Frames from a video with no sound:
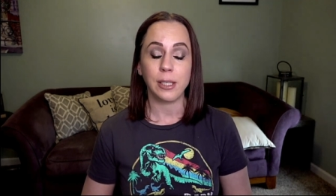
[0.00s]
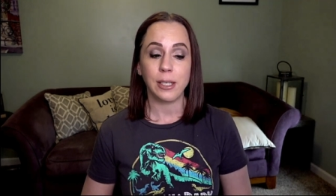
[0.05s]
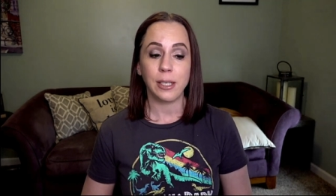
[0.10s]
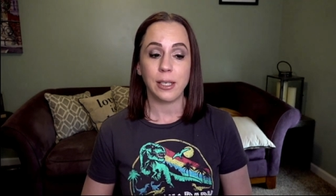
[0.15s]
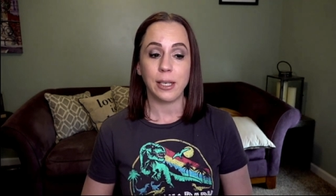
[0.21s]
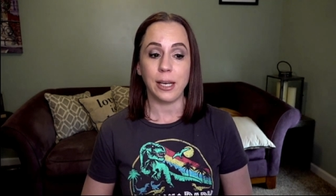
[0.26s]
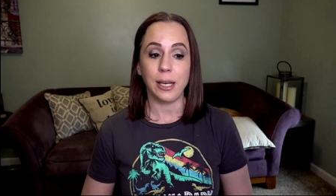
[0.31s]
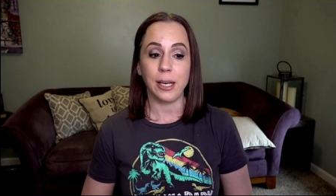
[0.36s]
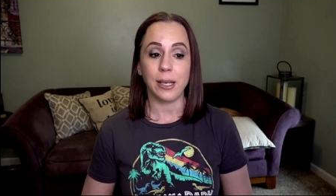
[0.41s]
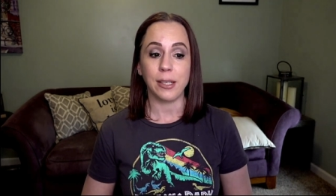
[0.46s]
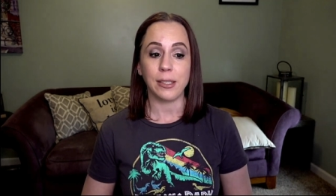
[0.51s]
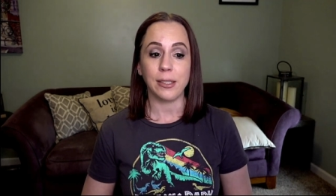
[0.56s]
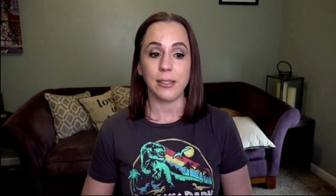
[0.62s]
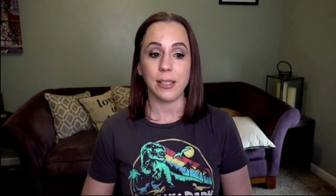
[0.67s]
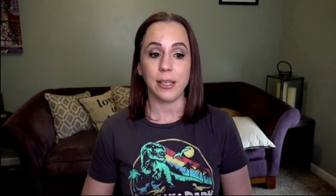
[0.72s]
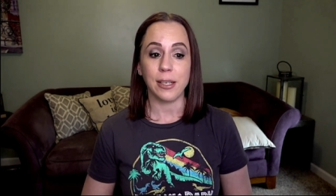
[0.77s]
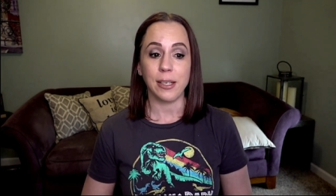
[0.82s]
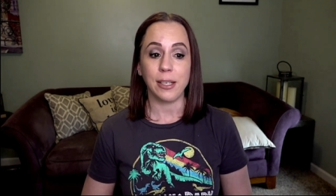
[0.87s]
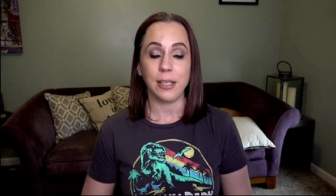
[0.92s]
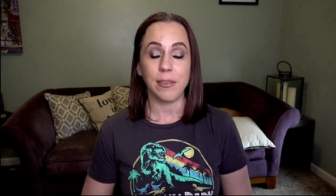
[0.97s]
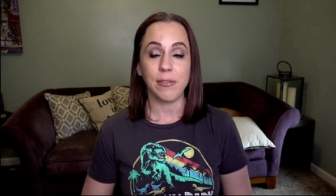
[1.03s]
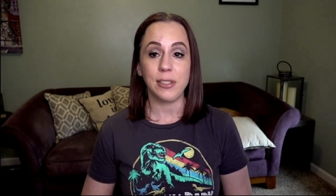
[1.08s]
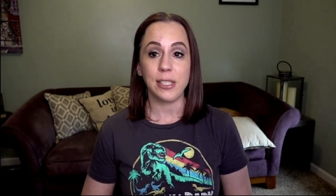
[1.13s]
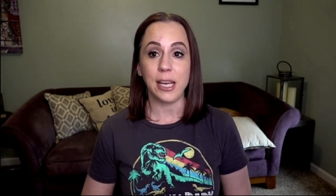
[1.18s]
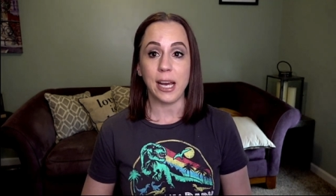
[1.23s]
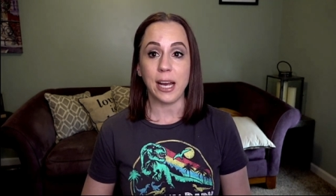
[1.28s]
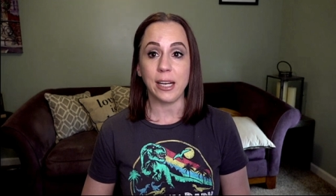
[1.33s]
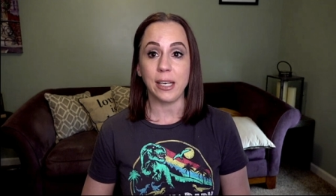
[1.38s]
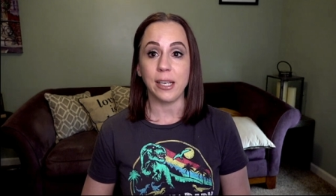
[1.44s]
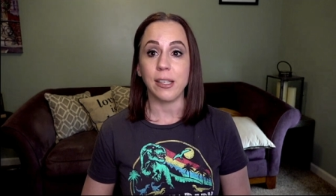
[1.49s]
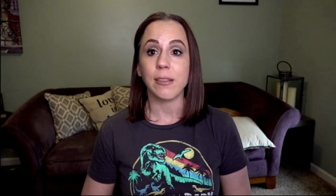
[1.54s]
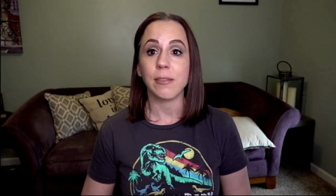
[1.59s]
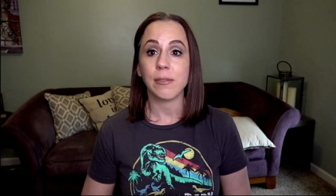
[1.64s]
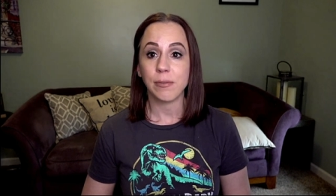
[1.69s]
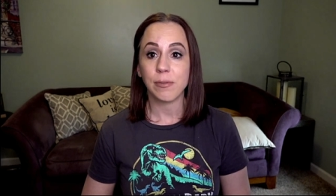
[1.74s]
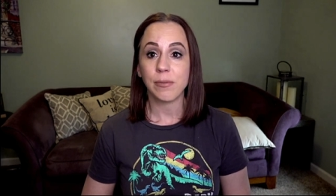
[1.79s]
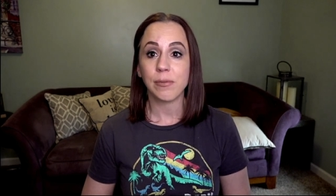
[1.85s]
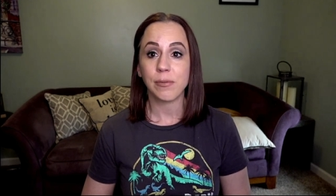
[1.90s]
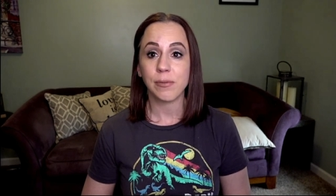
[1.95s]
And uh, if Daddy
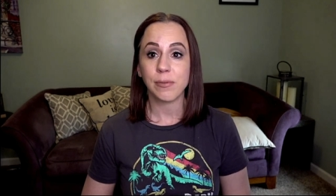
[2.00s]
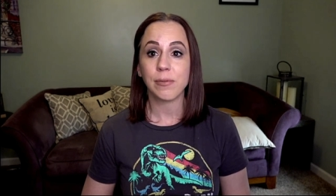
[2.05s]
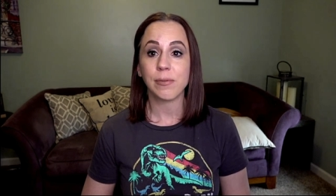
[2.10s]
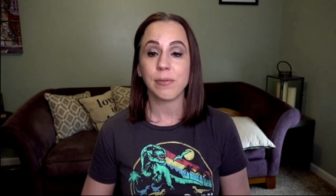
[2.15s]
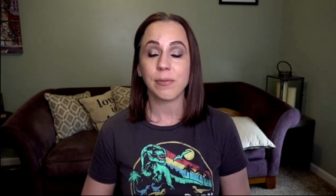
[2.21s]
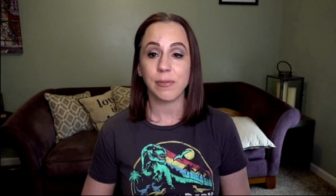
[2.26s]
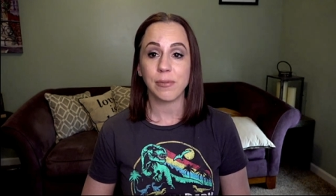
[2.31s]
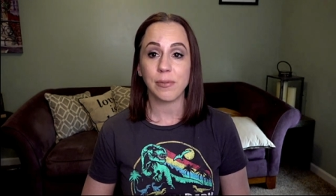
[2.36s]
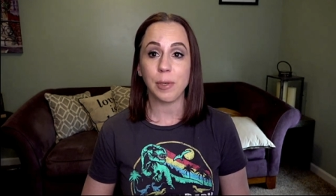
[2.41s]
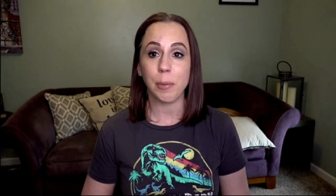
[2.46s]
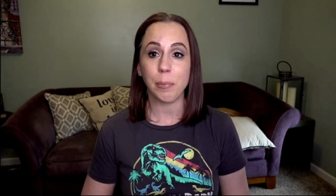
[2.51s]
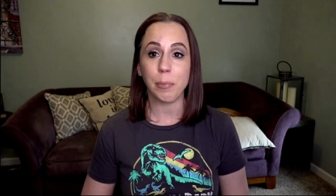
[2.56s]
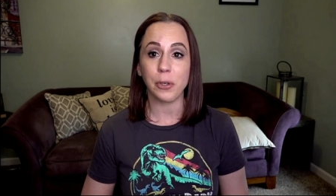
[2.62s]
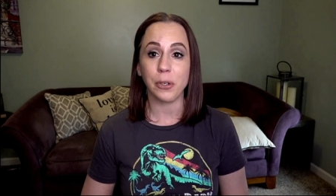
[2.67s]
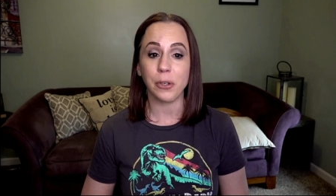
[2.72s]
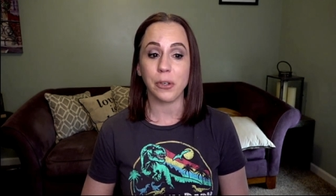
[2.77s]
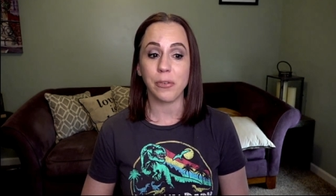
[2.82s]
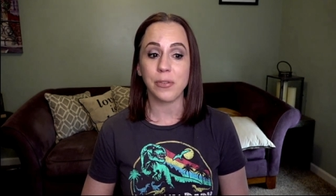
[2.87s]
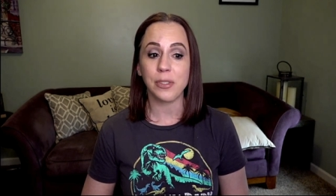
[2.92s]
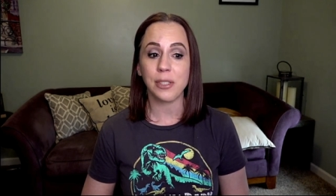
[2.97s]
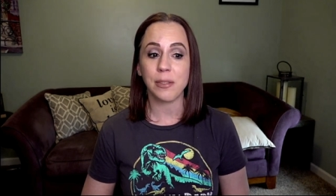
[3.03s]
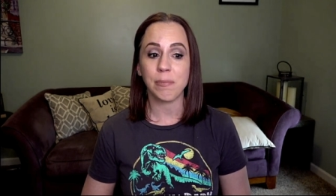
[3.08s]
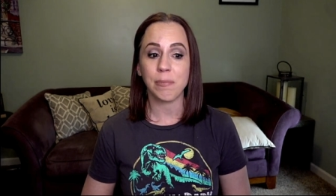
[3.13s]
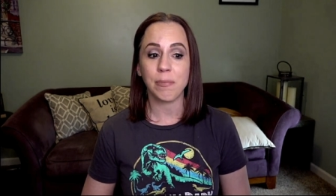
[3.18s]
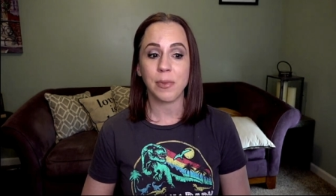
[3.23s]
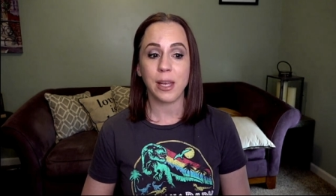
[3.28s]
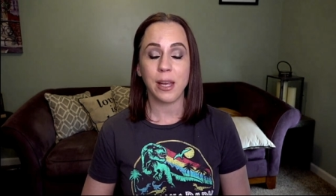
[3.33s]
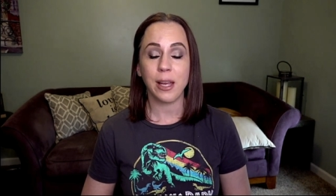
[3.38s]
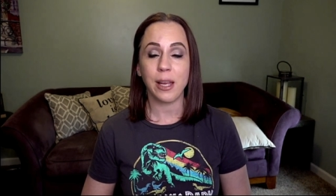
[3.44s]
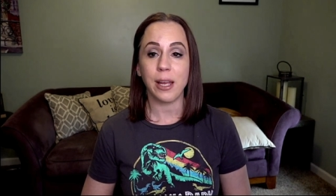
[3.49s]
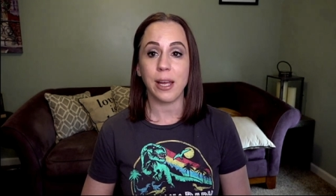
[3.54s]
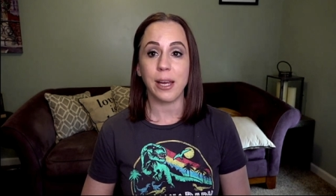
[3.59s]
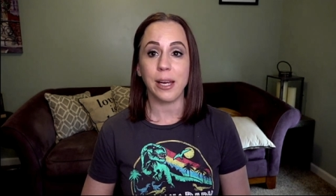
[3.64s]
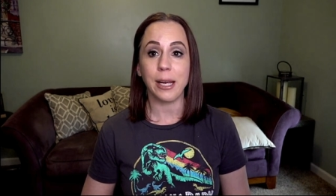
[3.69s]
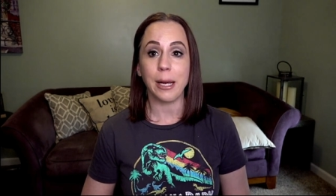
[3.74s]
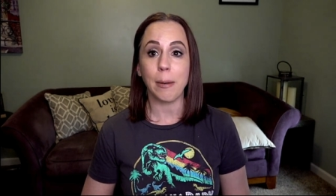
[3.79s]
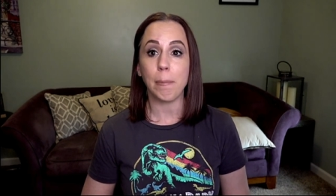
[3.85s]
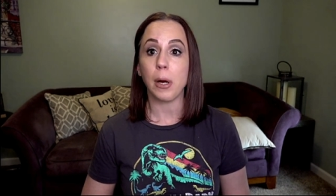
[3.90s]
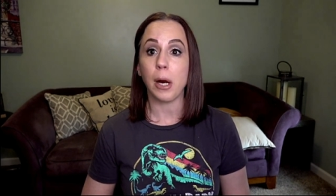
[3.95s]
approves, I ain't
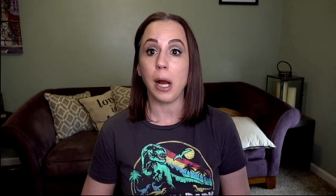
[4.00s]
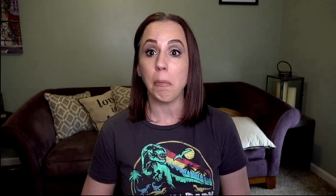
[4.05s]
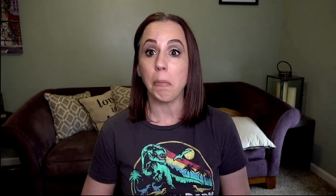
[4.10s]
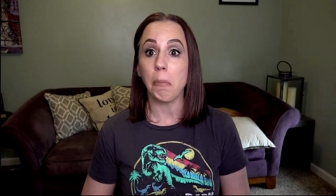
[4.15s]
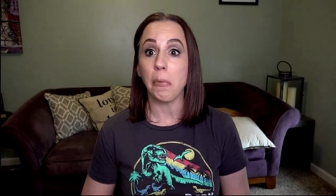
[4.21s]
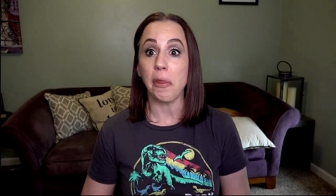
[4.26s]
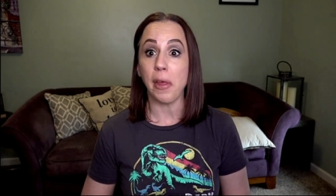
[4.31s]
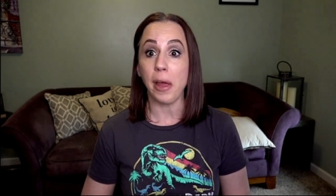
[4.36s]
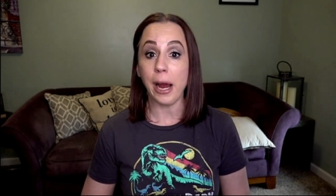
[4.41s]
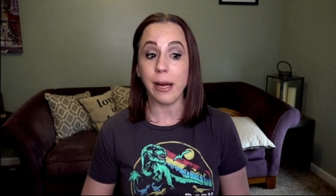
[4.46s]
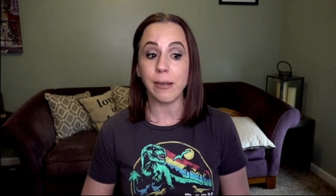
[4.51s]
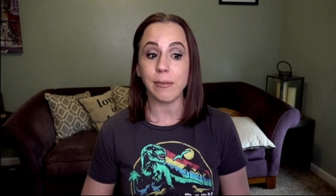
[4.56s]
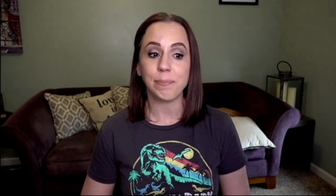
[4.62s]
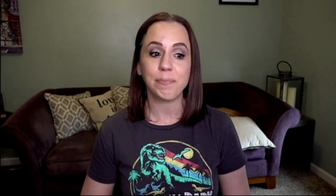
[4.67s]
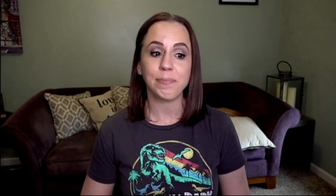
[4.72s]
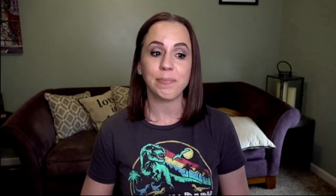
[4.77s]
got a problem with that.